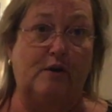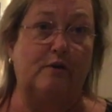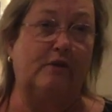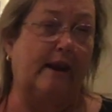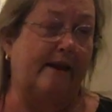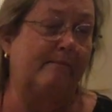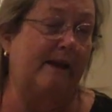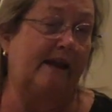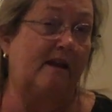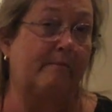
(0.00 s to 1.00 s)
over like
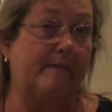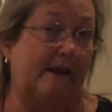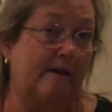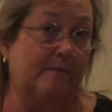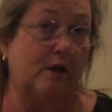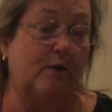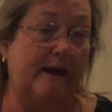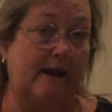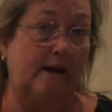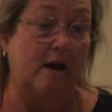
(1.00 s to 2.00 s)
medium-low
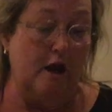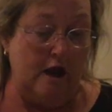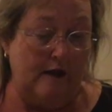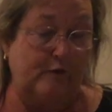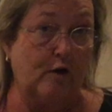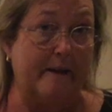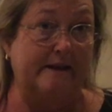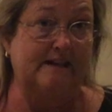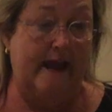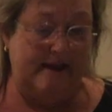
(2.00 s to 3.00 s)
heat for
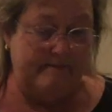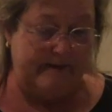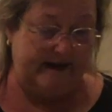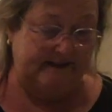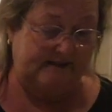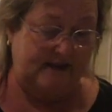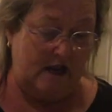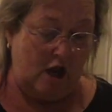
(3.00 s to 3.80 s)
about 10 minutes.